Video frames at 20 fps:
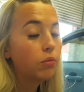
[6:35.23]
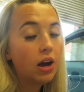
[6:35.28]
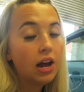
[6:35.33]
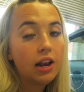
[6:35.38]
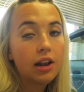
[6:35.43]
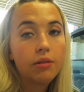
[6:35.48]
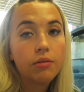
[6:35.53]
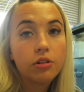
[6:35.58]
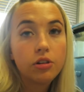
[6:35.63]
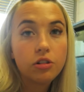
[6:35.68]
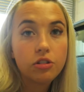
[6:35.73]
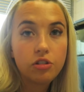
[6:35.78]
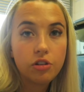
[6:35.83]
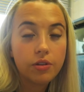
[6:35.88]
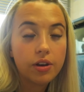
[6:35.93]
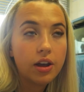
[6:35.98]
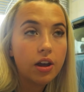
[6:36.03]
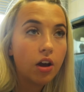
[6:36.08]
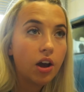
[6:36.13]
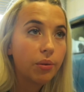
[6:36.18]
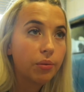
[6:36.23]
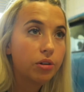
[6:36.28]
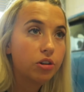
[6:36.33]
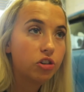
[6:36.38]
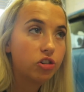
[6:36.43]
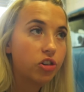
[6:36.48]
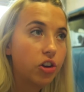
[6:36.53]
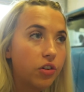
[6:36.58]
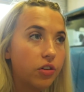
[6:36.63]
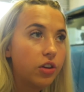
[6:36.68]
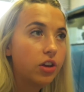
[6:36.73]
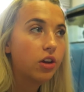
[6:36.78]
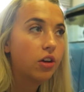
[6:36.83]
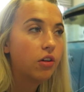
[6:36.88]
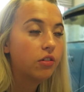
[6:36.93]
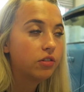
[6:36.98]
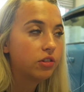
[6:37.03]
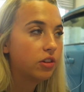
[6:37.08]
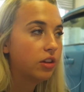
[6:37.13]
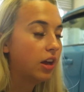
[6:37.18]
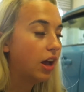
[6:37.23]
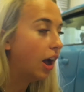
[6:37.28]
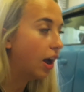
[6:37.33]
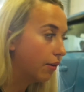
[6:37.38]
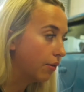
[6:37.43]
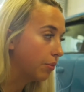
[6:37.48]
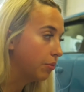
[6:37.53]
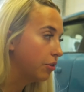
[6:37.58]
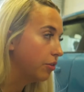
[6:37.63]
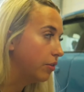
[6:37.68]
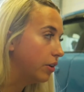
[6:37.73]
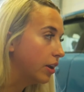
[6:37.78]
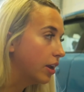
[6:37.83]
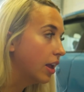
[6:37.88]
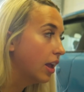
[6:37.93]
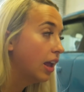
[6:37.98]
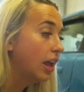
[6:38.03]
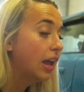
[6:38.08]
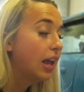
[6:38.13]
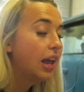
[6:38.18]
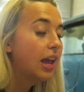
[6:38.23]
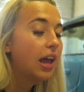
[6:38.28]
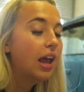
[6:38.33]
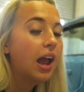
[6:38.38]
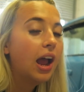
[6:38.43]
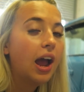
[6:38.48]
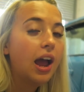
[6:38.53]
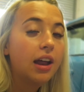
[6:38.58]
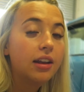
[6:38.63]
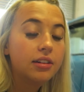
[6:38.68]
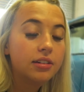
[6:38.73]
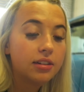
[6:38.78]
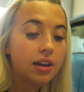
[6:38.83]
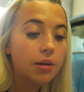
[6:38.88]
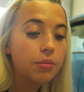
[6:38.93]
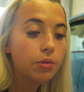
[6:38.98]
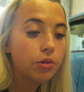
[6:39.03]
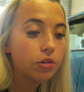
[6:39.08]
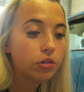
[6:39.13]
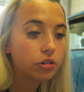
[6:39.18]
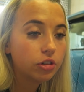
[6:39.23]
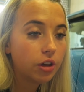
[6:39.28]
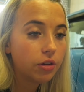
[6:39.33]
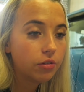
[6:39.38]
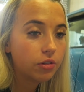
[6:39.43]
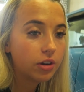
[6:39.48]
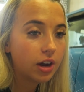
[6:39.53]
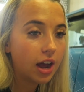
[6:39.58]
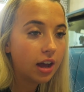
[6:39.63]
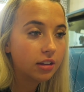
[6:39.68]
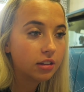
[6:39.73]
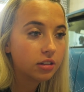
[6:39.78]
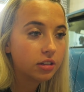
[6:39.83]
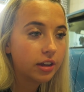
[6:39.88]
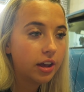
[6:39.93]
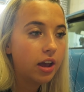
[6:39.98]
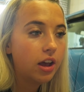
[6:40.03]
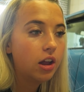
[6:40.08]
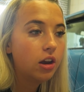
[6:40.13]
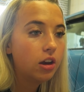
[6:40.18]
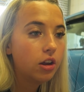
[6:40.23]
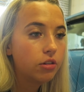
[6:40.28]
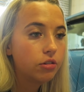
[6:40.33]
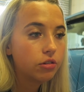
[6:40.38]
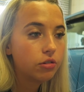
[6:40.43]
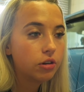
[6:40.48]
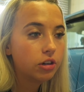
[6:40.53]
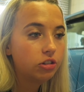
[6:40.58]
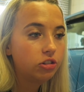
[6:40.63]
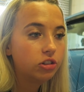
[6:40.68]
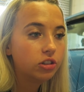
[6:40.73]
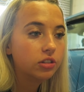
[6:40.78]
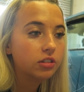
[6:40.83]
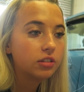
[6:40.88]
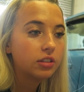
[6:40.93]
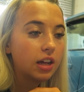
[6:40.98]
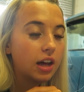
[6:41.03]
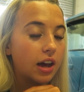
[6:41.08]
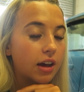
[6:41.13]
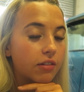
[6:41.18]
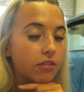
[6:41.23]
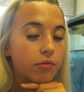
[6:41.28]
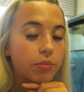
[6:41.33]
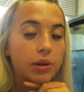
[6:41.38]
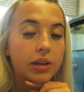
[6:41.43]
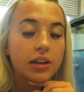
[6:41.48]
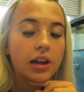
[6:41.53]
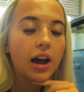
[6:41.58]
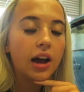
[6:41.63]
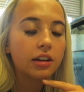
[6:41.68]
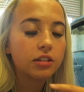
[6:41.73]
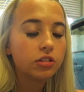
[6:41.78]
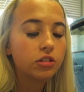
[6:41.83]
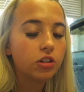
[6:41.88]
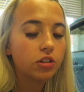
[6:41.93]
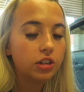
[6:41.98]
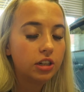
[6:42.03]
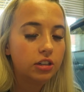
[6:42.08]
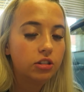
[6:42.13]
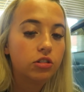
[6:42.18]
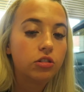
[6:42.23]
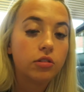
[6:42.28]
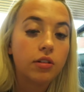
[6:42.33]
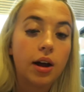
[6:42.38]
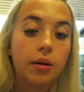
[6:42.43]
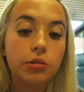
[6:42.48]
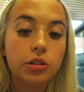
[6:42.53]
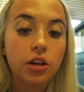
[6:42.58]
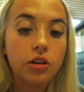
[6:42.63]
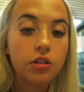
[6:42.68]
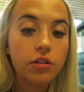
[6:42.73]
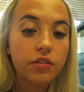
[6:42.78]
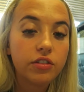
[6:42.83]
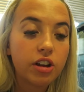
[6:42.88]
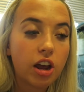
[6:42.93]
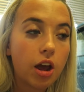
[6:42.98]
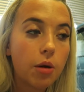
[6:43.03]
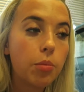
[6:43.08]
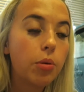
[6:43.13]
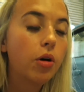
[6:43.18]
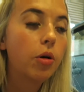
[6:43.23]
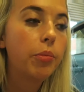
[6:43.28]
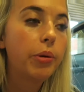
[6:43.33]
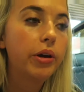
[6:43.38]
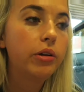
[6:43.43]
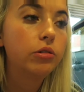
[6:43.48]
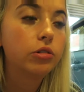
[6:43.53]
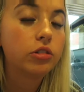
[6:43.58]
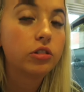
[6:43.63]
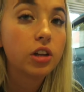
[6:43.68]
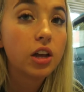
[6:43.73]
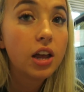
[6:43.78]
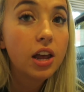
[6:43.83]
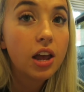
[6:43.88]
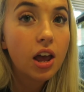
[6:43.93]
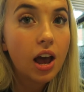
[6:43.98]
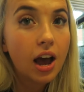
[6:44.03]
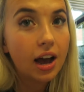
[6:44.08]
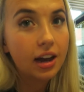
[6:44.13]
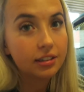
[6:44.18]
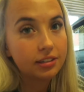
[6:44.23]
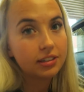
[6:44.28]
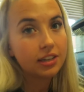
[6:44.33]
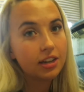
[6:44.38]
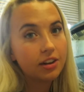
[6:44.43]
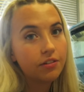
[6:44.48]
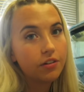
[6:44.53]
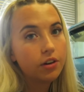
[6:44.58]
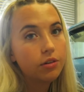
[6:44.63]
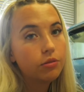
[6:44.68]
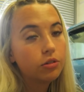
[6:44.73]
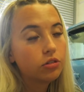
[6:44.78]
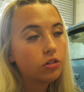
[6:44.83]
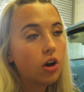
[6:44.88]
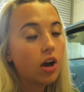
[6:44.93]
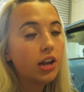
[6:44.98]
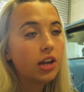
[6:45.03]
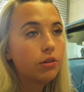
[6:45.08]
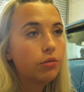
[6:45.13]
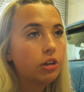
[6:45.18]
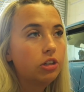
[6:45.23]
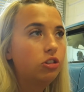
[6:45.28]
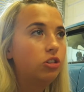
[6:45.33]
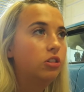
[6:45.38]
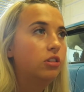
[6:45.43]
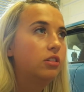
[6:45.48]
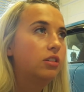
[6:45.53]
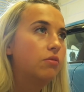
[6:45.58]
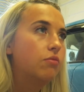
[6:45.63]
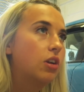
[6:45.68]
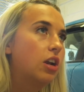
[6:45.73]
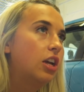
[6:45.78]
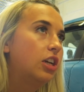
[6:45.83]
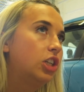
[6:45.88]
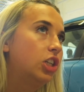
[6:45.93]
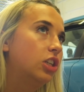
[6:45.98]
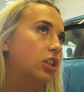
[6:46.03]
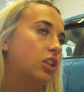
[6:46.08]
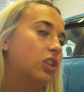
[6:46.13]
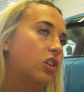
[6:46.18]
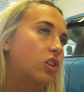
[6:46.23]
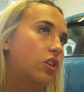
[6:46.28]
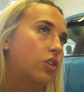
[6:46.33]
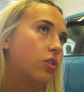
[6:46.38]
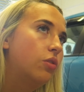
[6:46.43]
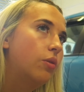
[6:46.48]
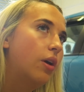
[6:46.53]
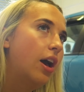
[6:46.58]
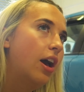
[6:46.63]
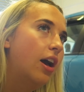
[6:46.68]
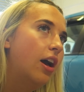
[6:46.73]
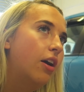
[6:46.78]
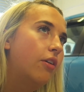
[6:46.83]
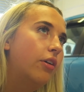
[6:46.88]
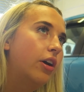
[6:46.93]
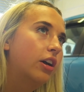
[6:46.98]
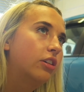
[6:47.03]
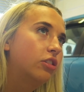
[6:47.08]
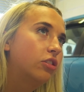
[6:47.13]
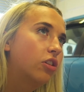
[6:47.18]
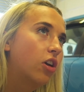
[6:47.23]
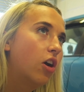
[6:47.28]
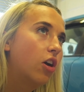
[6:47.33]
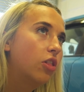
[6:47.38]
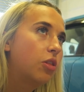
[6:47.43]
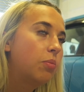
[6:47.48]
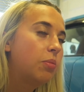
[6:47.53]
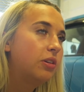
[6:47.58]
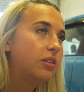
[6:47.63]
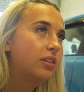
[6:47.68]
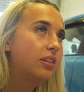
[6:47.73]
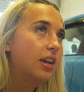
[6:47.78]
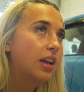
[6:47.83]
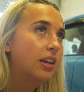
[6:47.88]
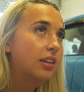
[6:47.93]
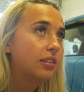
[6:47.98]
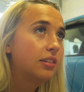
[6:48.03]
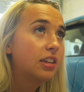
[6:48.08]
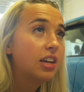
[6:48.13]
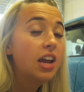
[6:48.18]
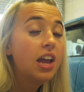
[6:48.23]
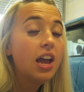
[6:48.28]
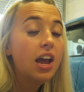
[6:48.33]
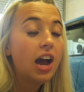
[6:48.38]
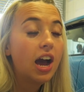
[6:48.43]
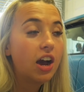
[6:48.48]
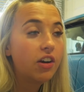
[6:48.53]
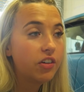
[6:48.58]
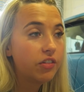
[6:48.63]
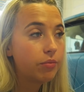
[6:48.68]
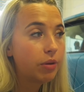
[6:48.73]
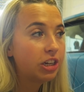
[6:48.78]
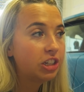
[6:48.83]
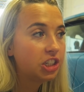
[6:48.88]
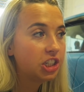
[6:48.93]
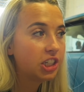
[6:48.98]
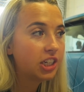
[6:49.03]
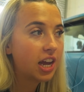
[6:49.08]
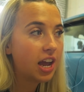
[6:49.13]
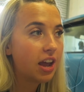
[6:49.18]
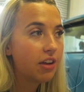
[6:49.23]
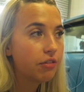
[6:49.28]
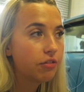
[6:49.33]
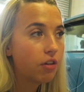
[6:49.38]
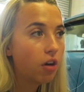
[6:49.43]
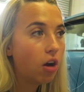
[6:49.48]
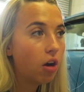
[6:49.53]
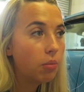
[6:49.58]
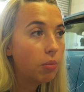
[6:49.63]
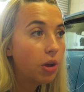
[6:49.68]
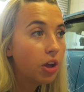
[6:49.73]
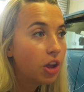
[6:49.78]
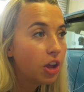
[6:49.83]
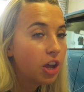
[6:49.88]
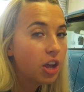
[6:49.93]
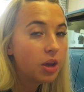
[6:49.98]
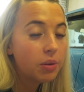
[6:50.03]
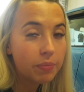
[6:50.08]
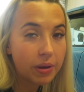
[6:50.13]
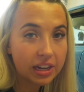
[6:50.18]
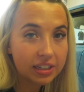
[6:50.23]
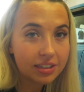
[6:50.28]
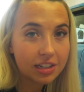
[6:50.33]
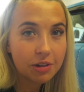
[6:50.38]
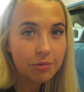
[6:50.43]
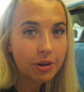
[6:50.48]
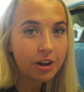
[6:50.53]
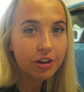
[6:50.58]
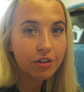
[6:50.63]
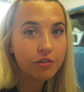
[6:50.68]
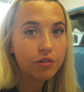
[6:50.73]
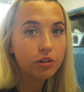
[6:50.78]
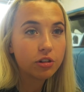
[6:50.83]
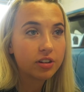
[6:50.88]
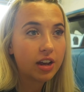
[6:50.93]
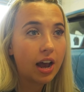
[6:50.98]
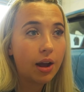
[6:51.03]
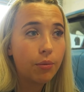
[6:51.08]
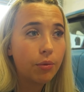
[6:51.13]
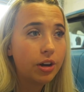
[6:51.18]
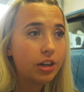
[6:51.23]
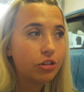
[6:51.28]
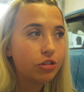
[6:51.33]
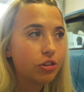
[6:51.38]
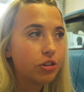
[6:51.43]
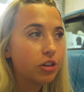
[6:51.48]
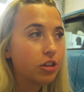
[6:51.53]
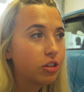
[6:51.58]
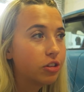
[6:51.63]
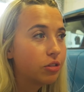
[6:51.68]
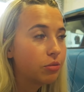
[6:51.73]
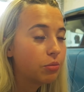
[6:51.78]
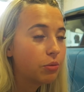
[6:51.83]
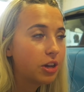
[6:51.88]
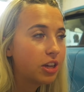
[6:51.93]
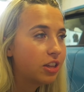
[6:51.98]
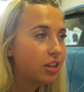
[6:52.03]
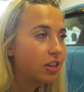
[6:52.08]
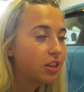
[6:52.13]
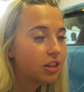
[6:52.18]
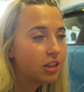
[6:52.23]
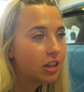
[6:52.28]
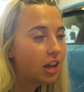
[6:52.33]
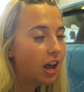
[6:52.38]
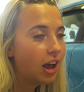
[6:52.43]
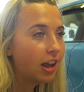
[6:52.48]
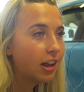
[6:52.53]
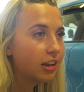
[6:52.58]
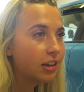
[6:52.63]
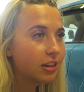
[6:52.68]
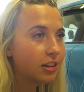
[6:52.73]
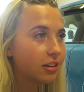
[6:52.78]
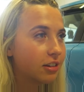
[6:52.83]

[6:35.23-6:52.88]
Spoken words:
while I'm going to do it, I'm going to show you obviously how I'm doing it. And I'm also going to answer a load of questions that I've been asked on Instagram. So the other day I put a post asking if anyone's got any questions in relation to how I started the business, how I've managed to get from basically being a full-time waitress with like